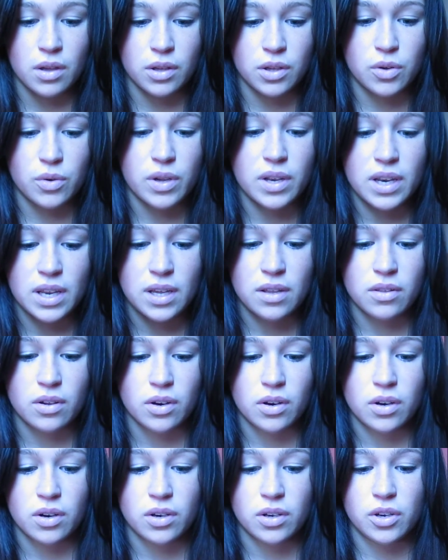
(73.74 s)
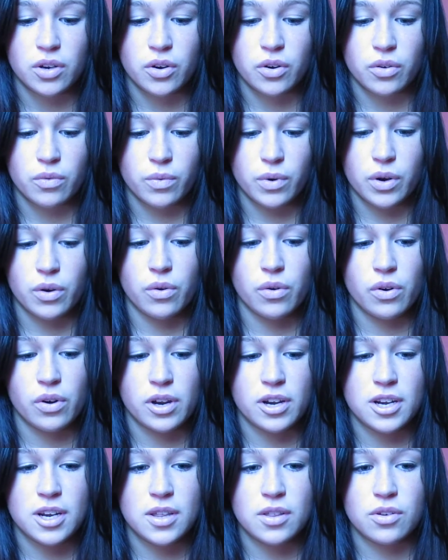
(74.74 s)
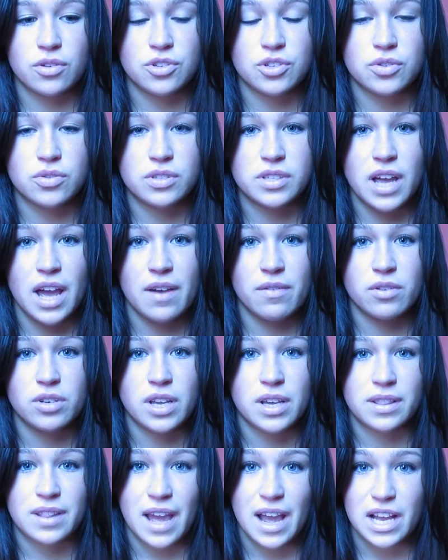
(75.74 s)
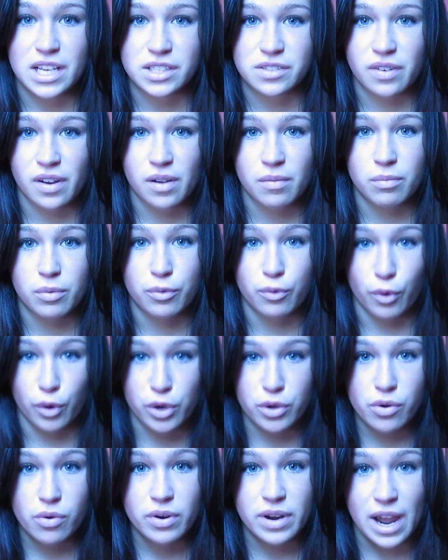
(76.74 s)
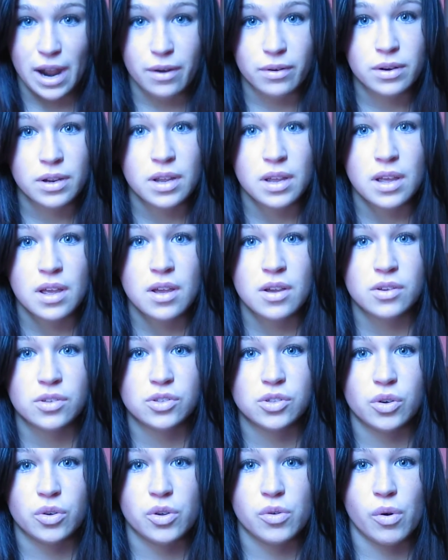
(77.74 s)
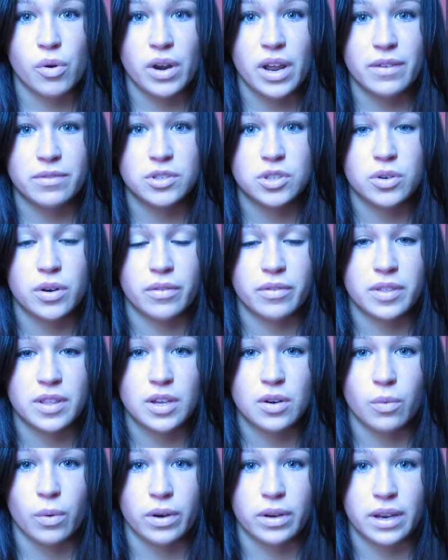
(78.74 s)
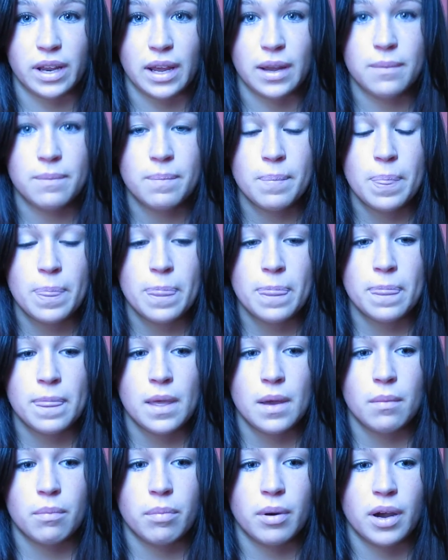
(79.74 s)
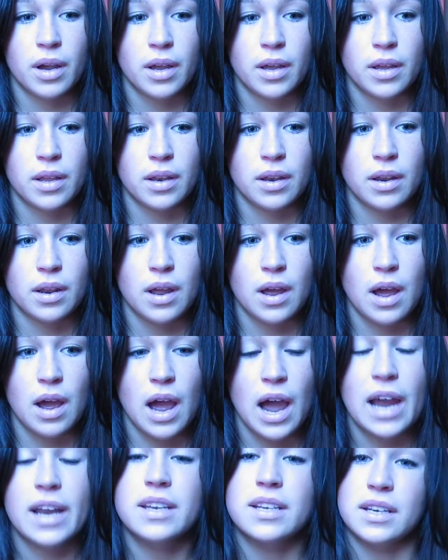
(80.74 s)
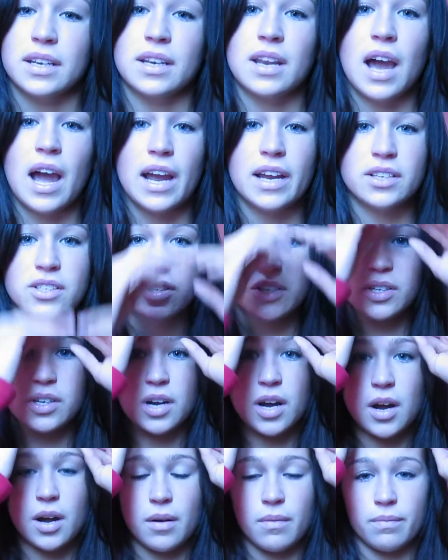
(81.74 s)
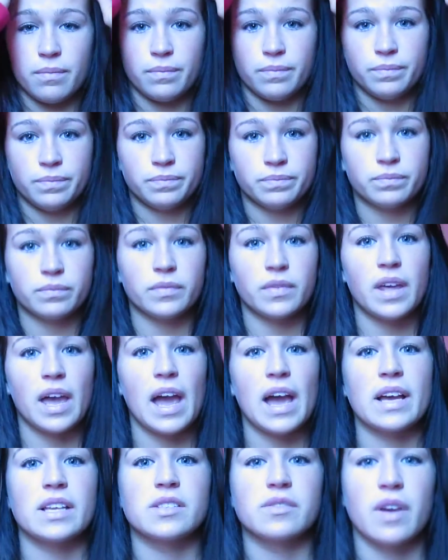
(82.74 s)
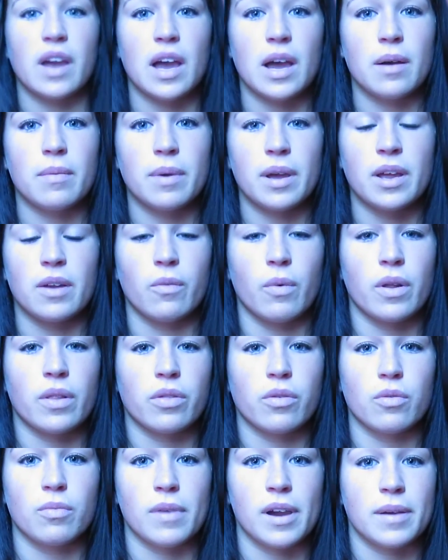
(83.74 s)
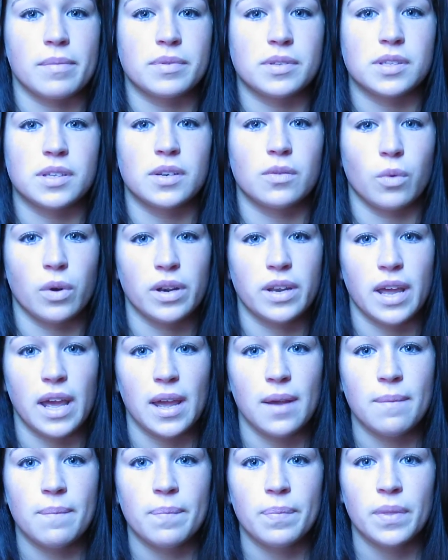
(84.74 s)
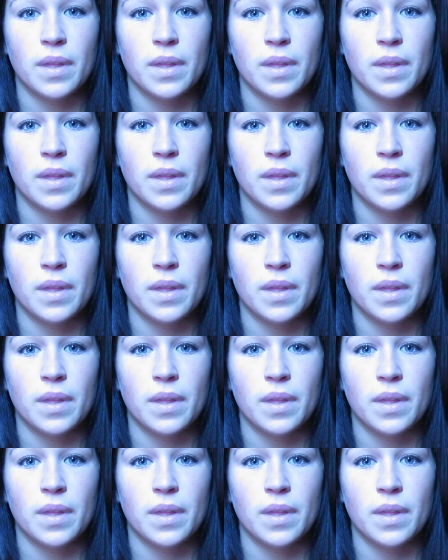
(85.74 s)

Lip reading: Your recruiter can either choose to have you take the ASVAB before you go down, so you won't have to do everything in one day. But I did. I took the ASVAB and went through MEPS in one day.